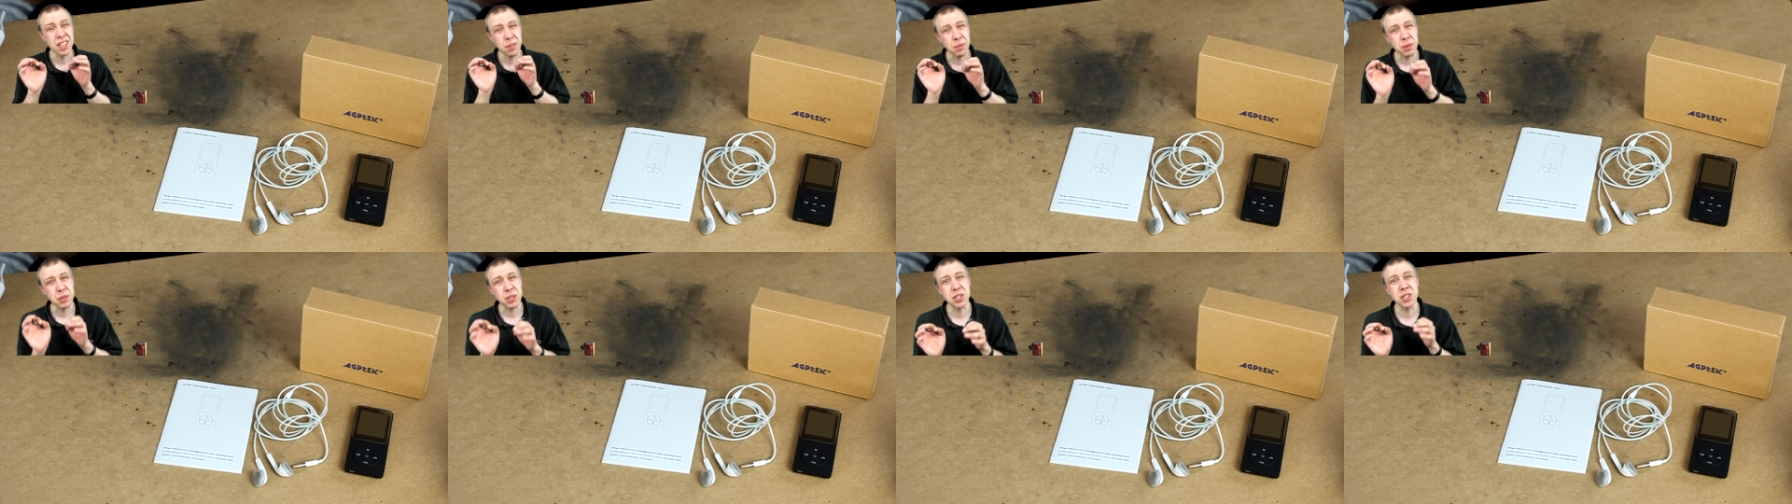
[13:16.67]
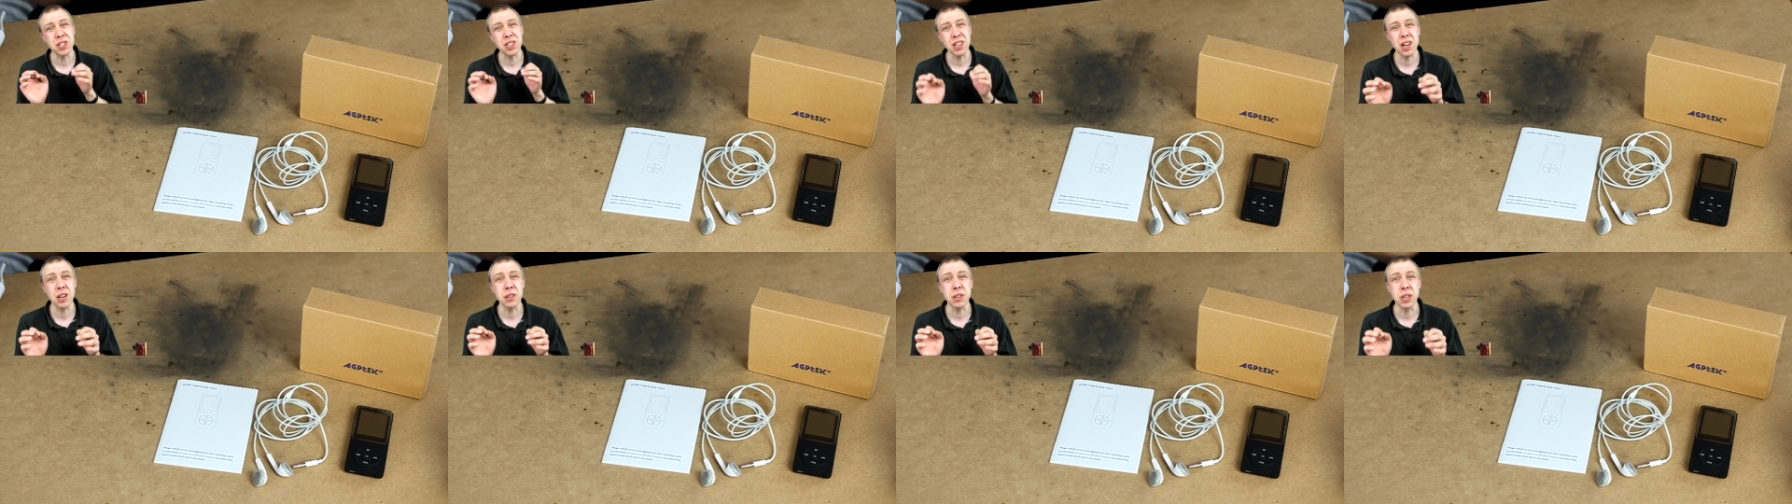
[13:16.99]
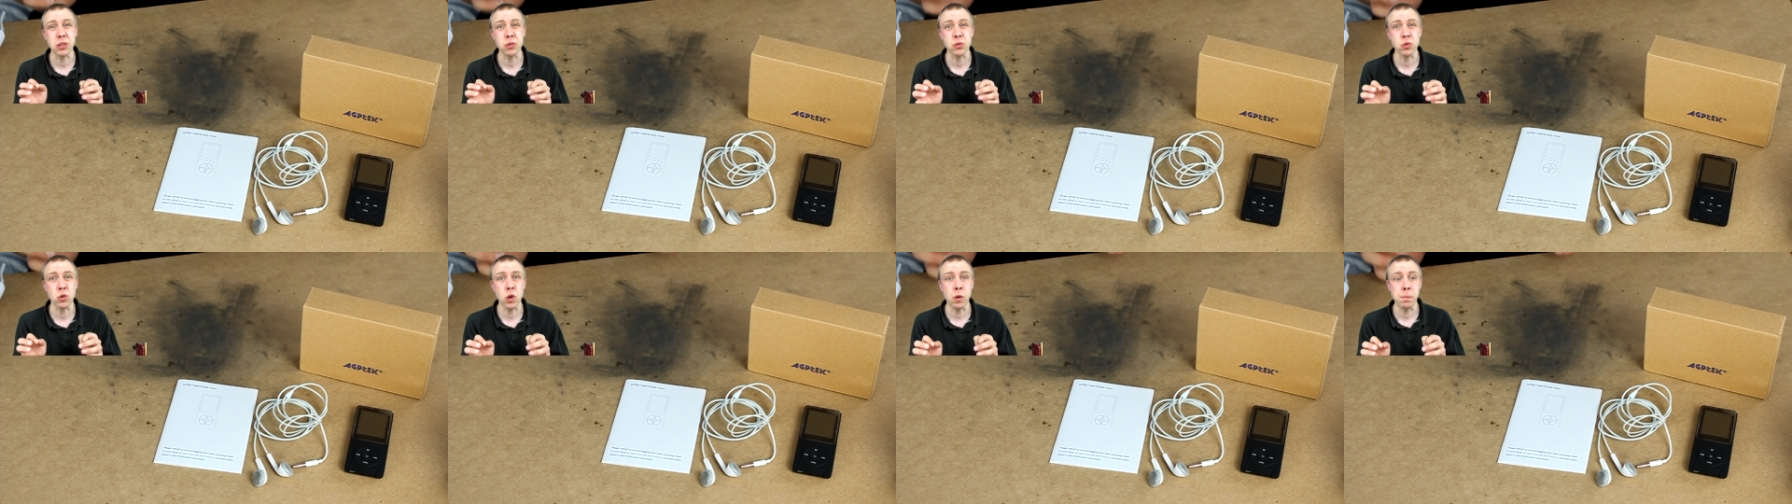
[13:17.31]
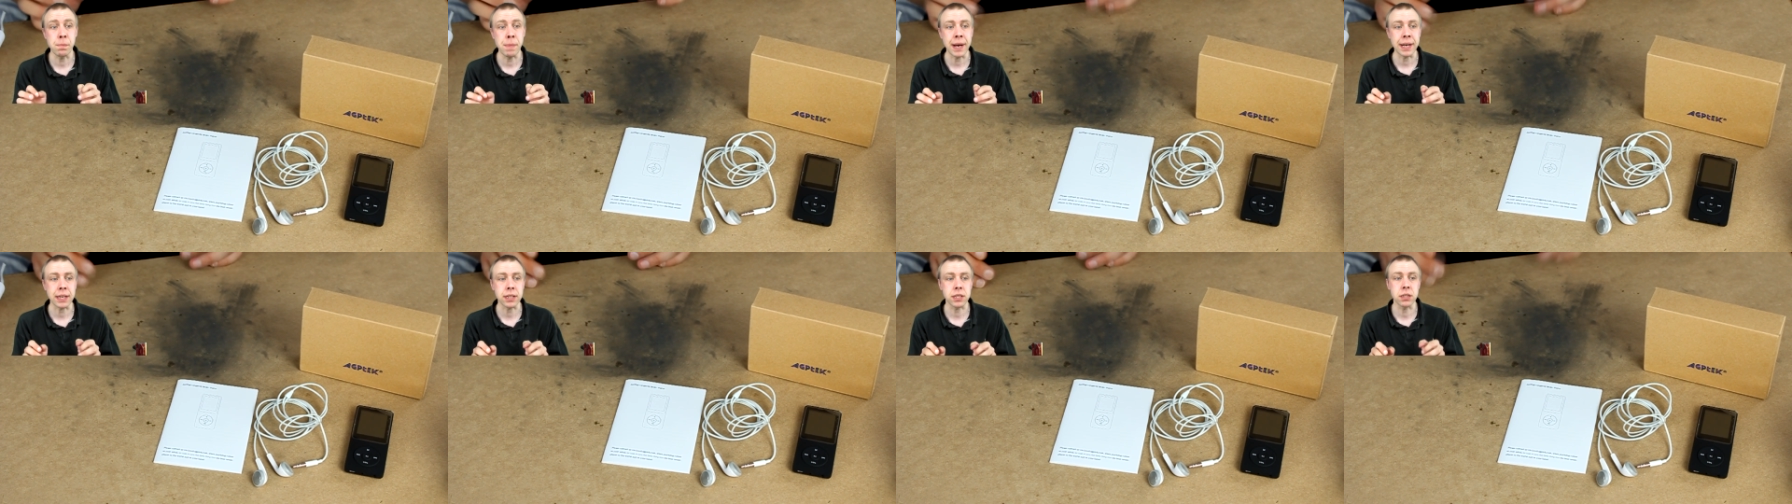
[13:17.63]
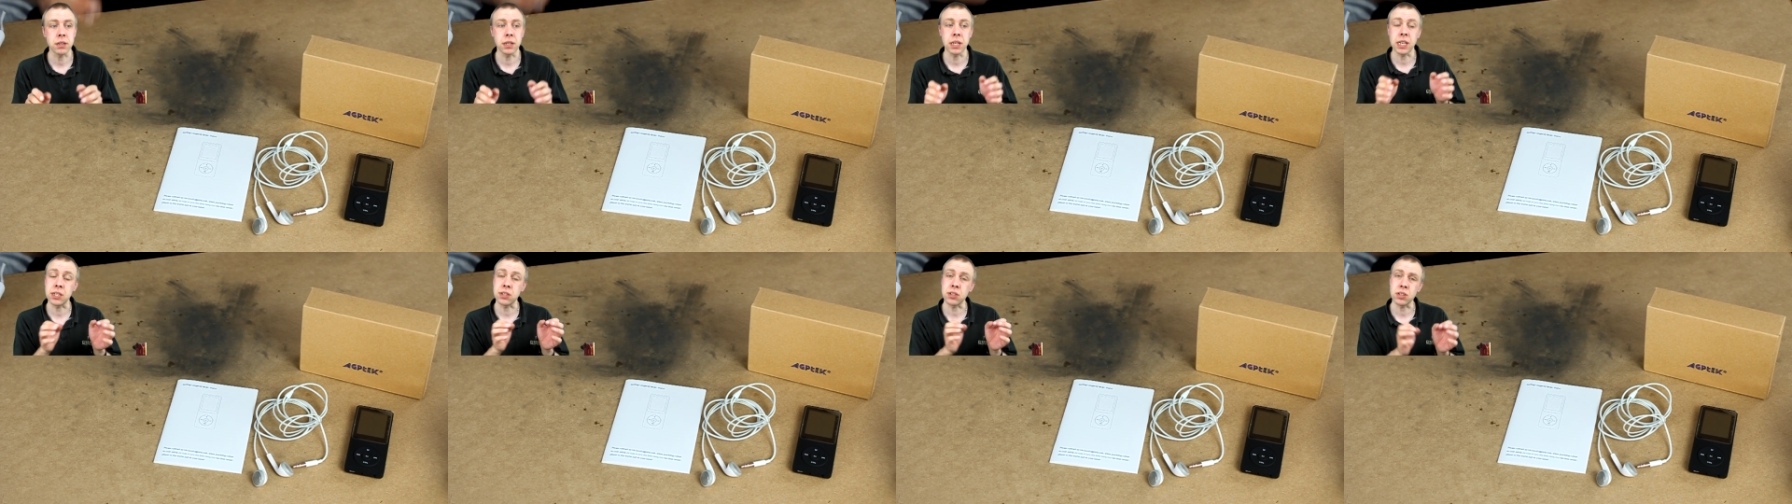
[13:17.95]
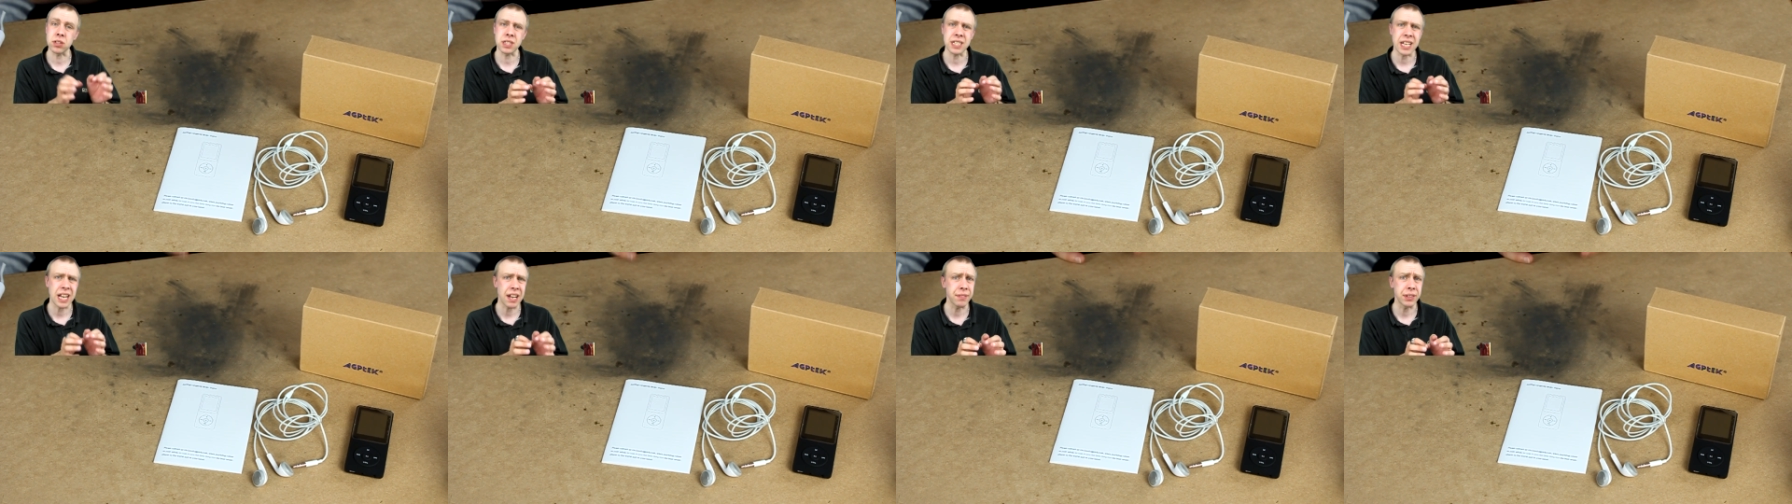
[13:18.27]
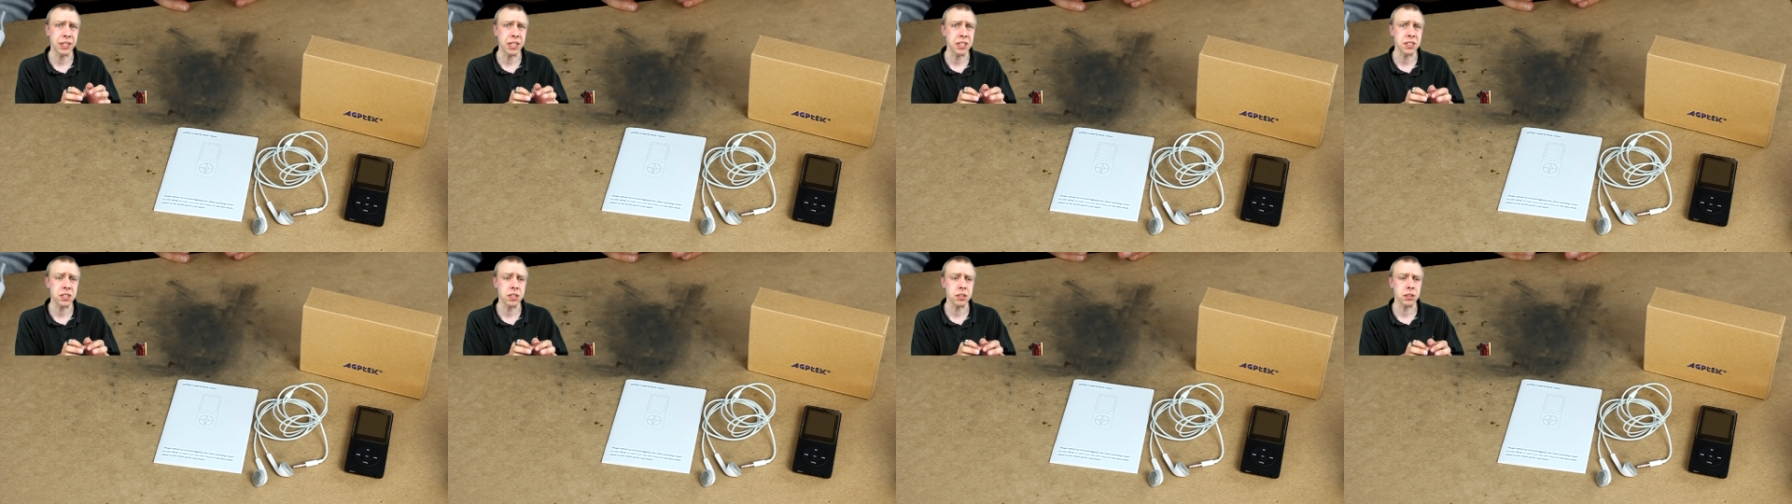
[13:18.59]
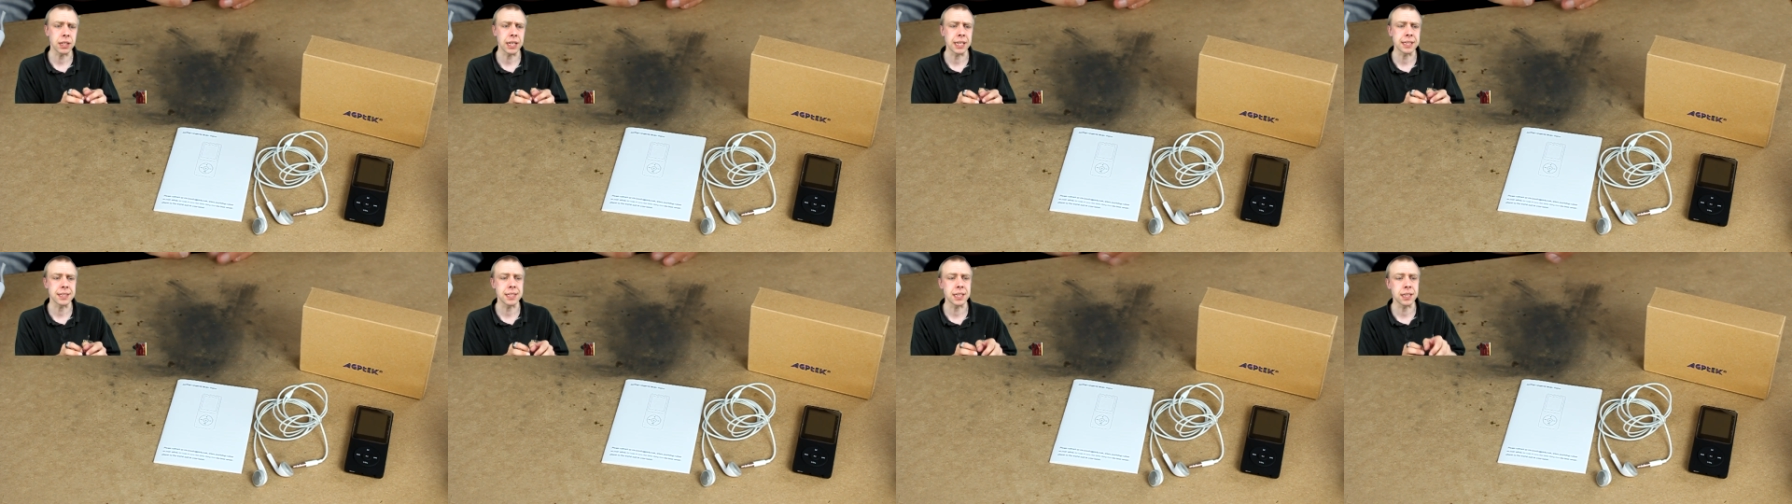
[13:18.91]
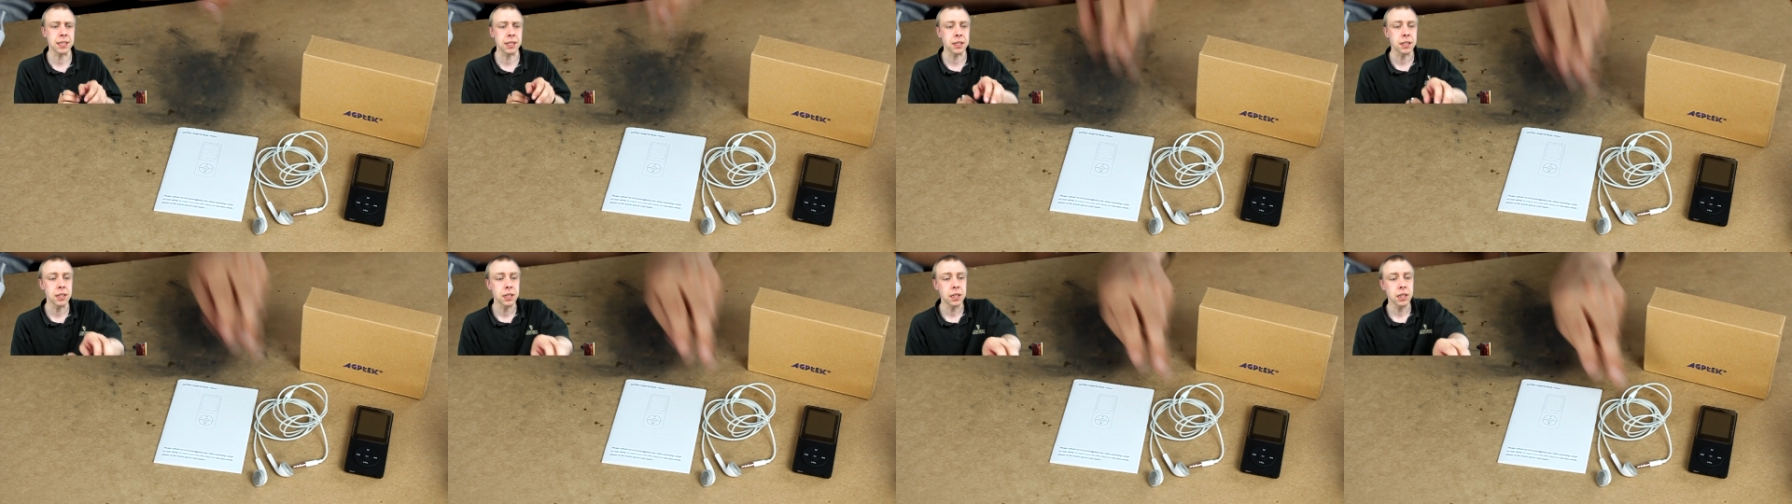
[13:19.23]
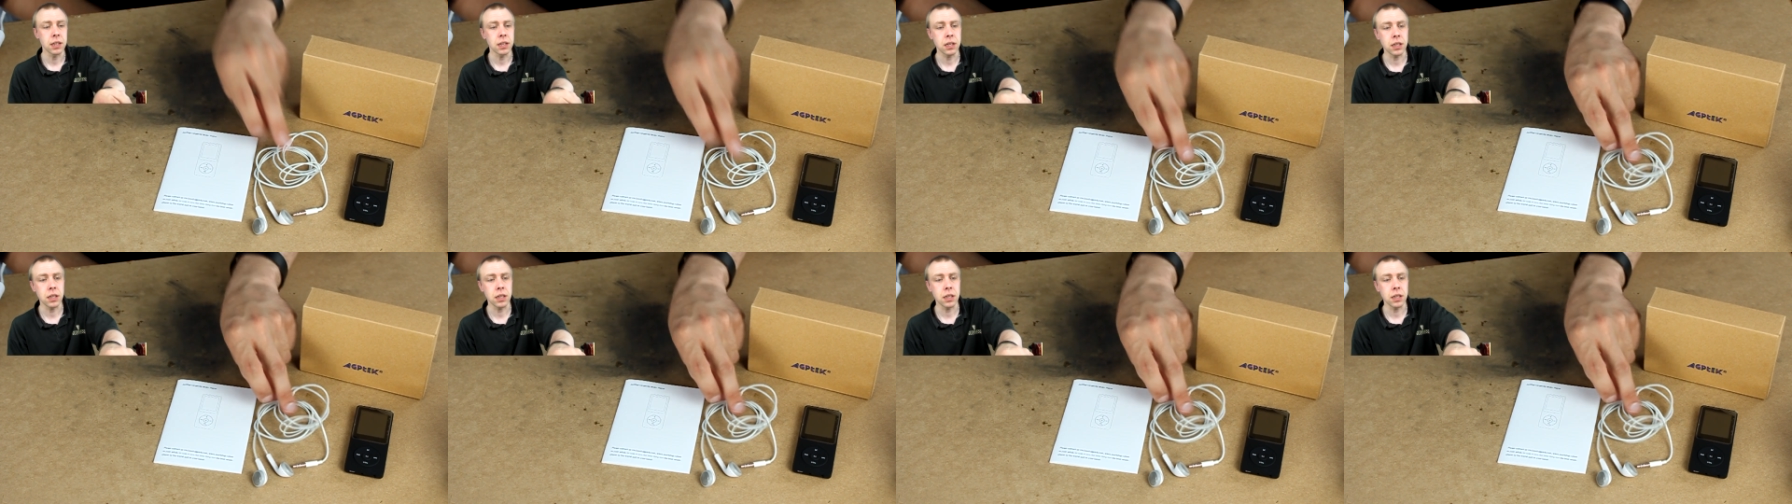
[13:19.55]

which is the only drawback to it. It doesn't have an internal antenna.